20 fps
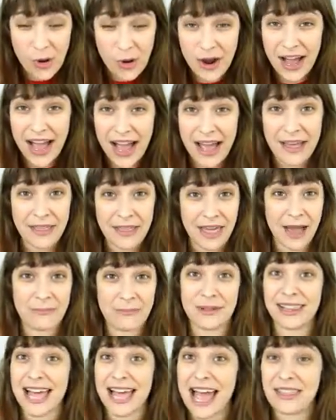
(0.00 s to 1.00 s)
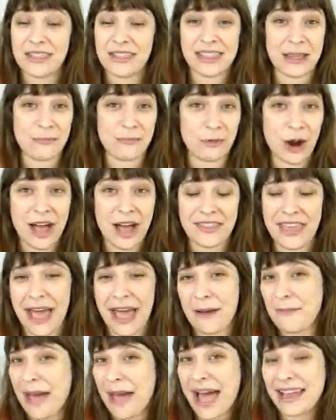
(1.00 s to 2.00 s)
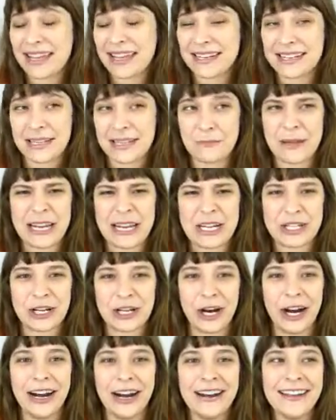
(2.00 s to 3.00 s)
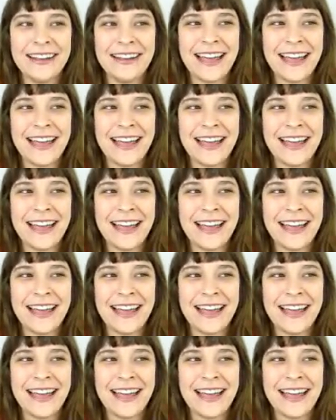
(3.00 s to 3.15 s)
I, am glad that they brought that back into the picture.